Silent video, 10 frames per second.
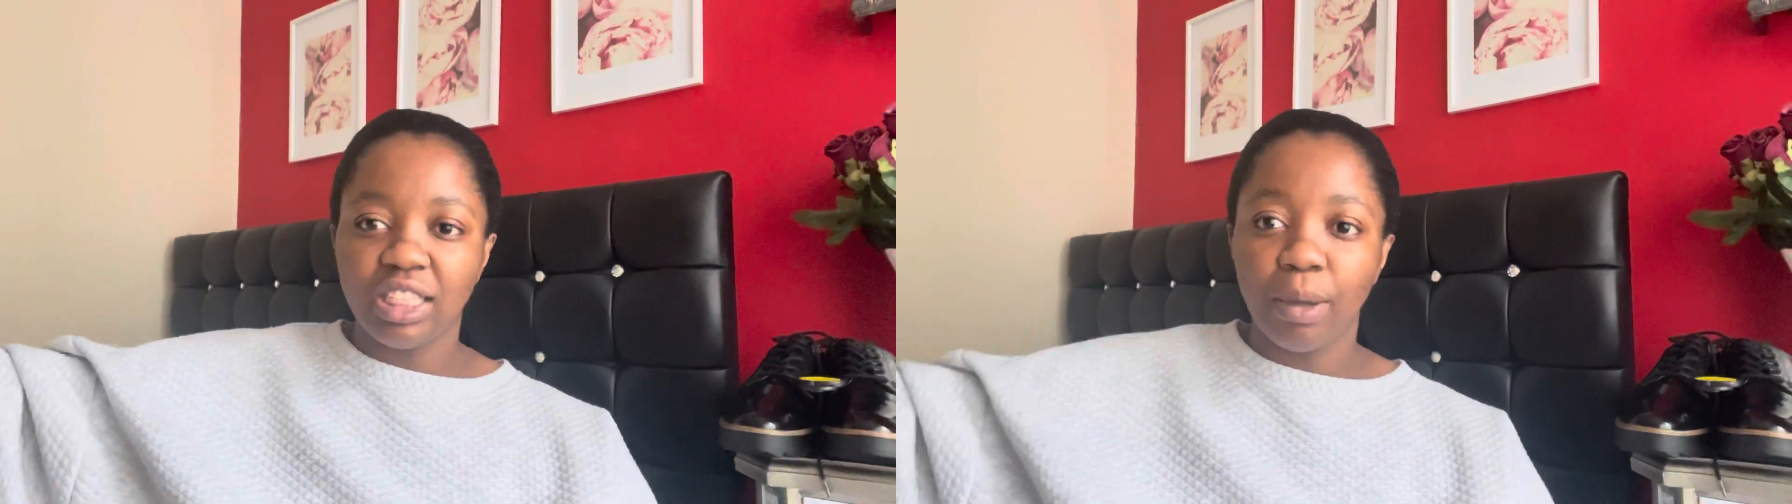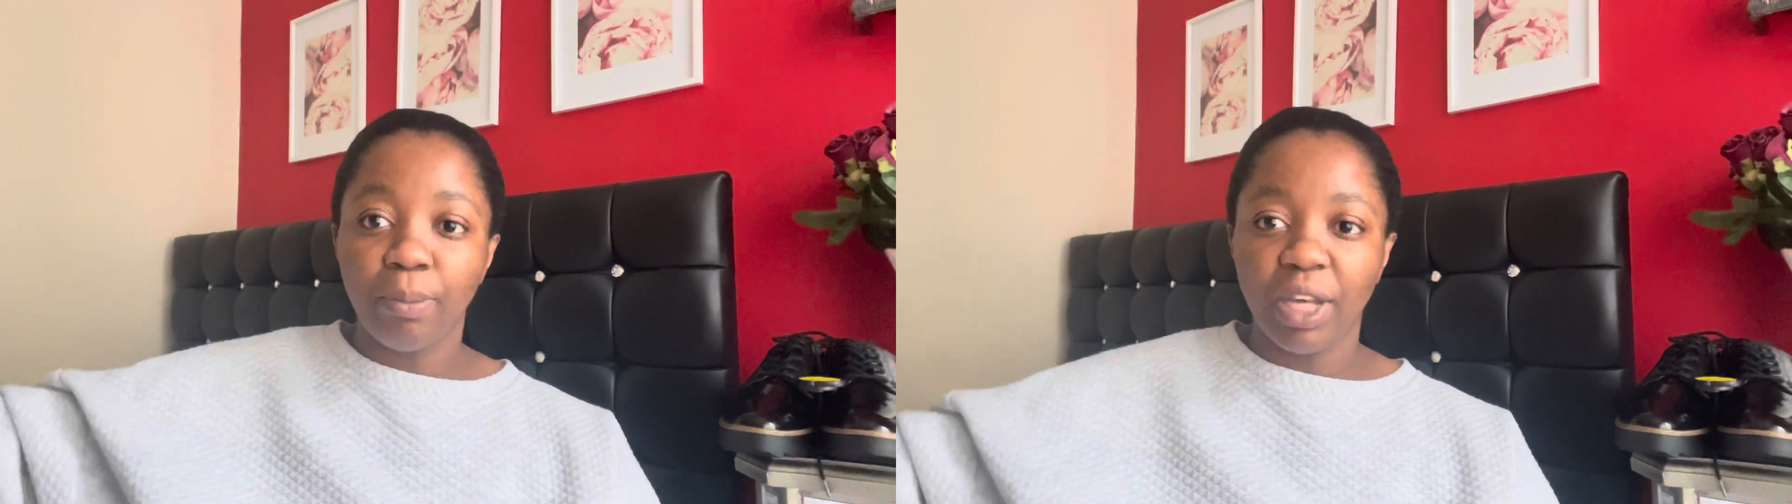
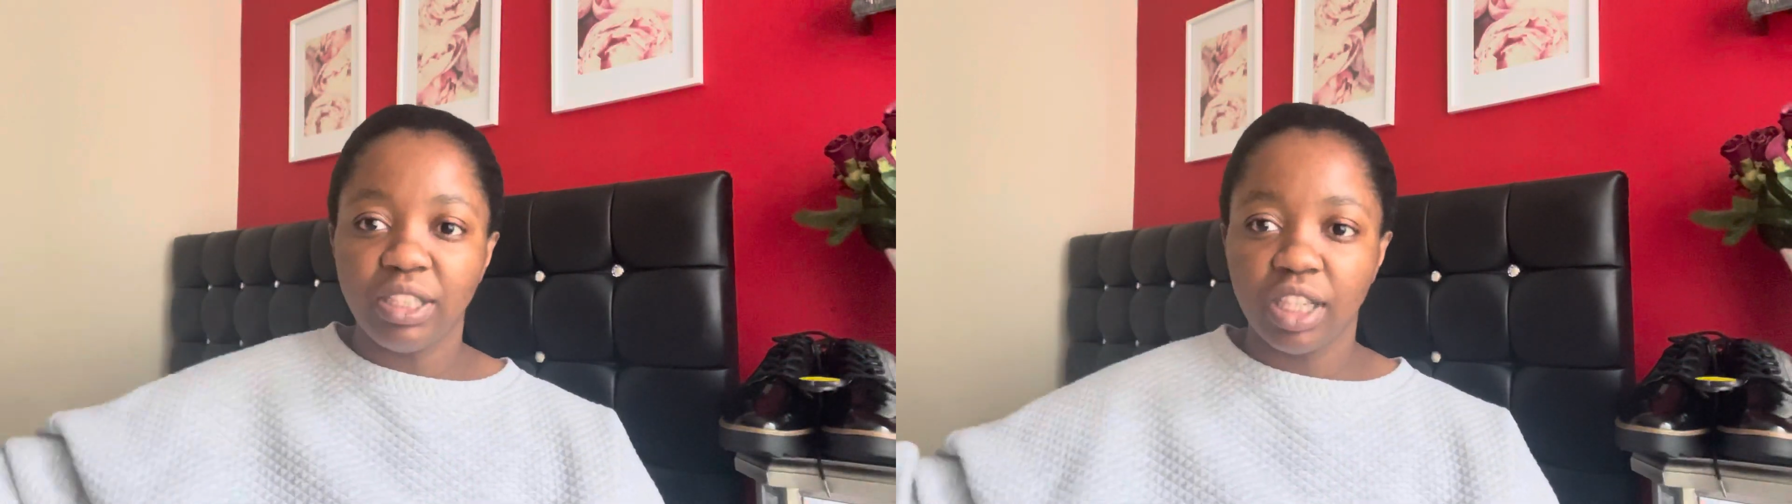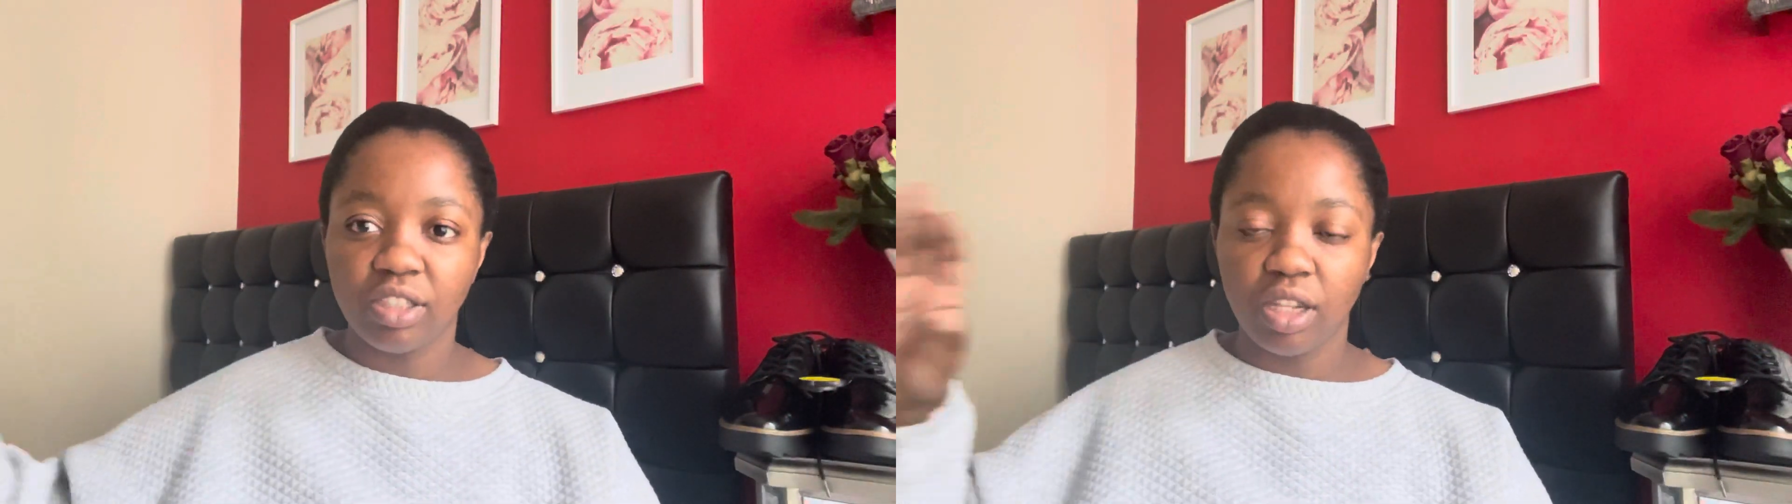some
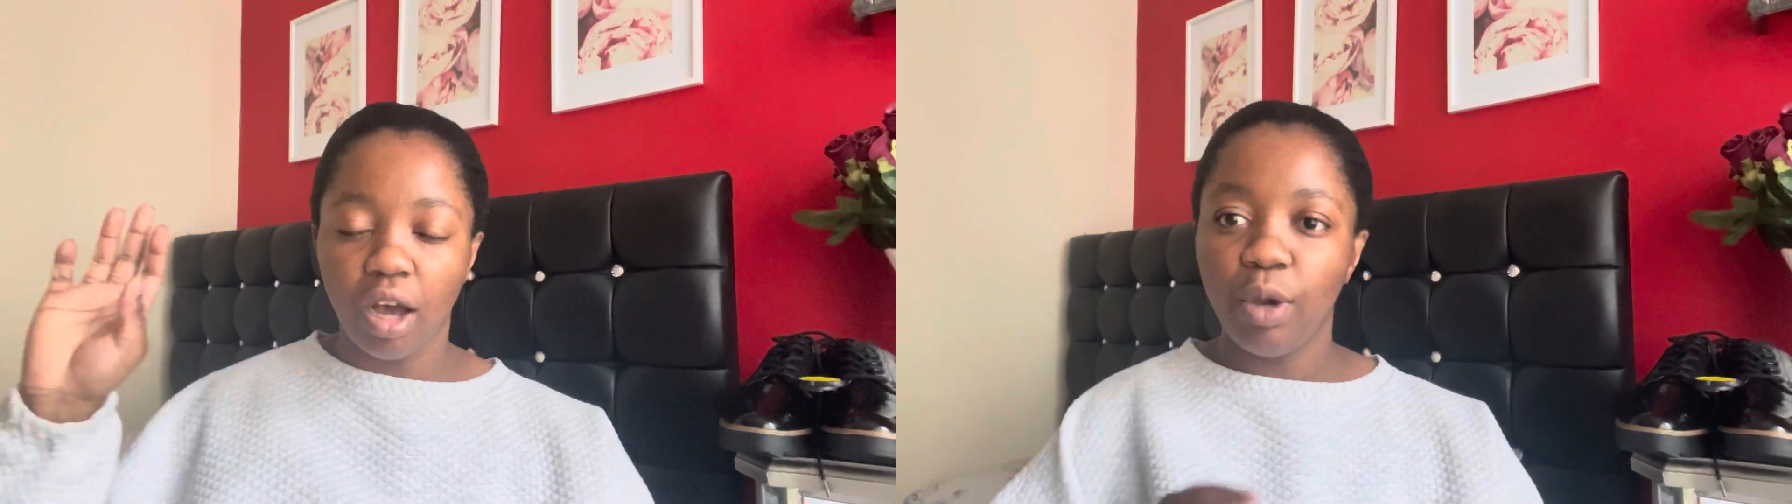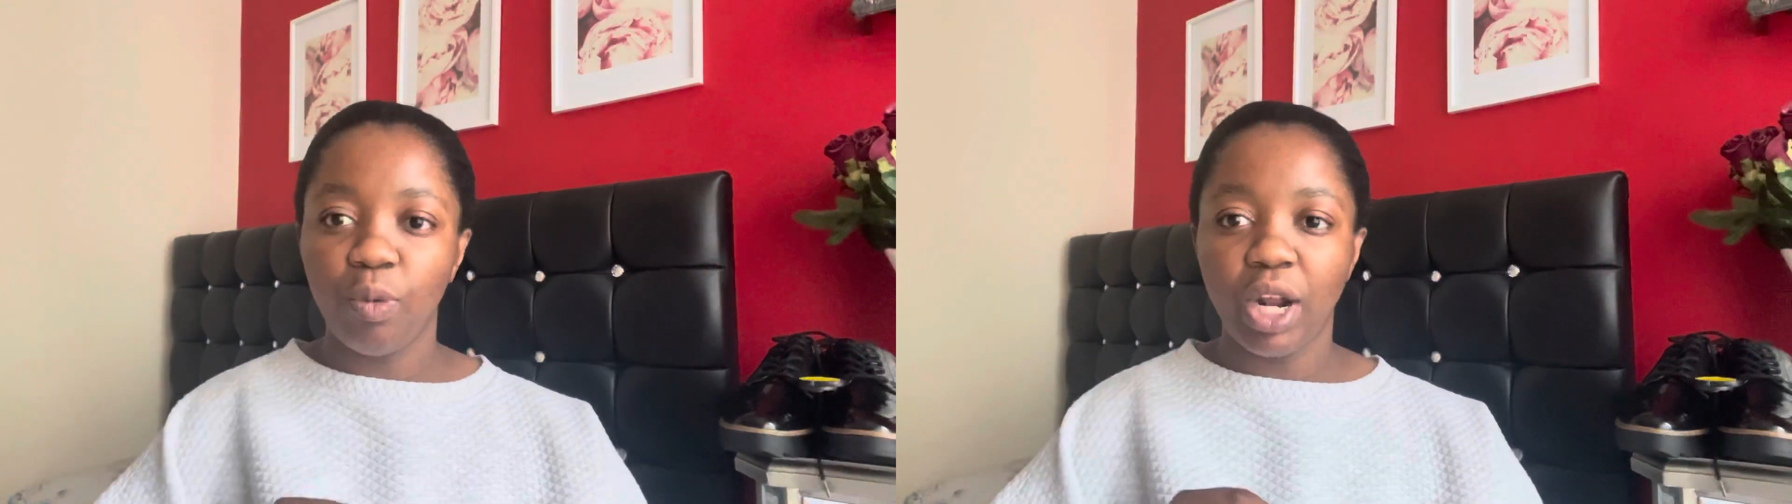basic
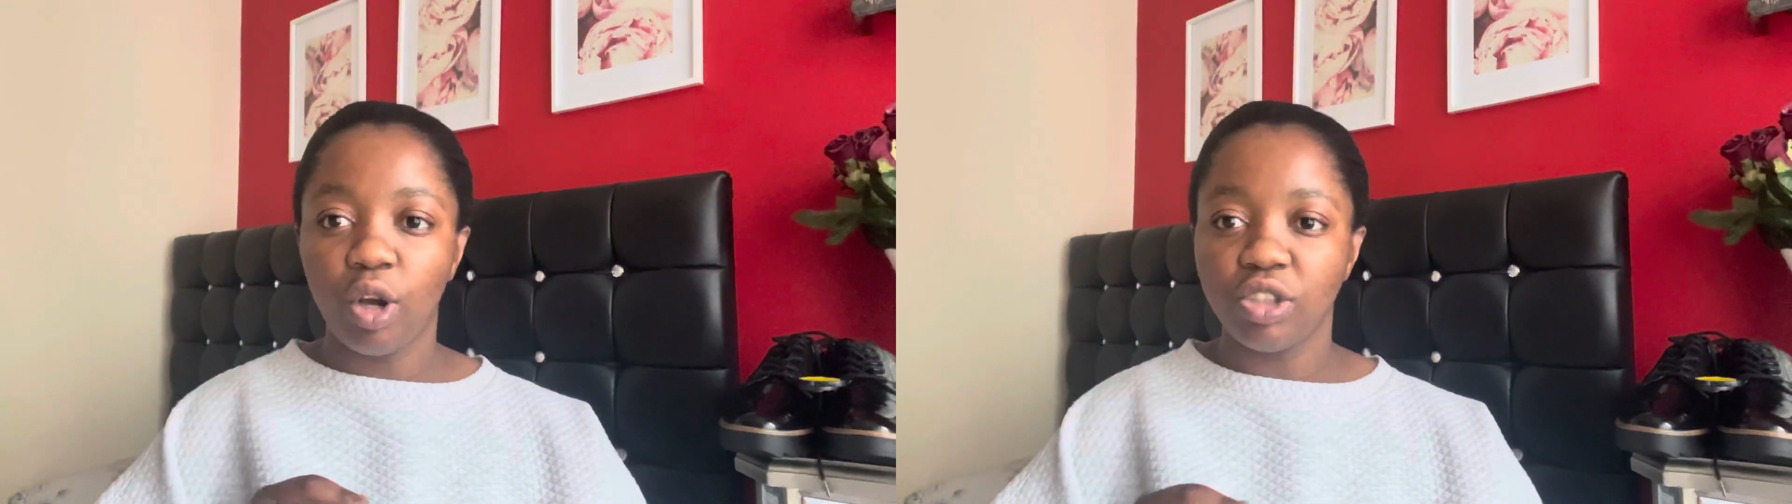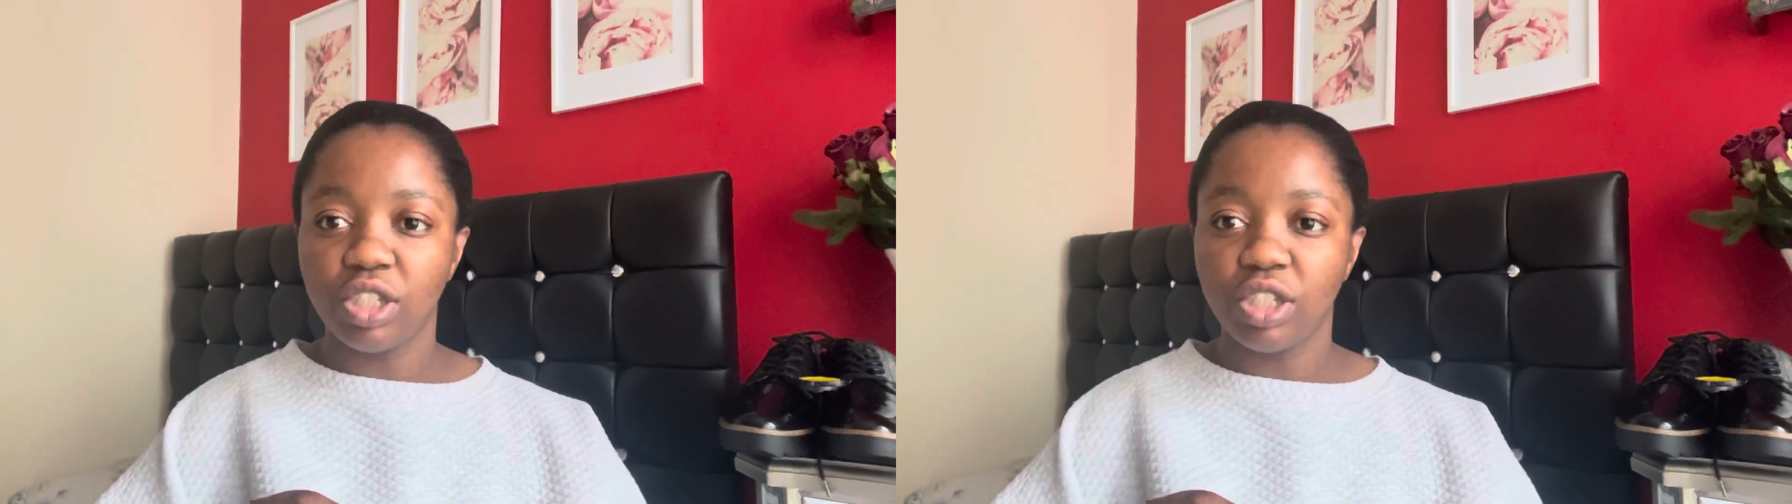stuff. And when I got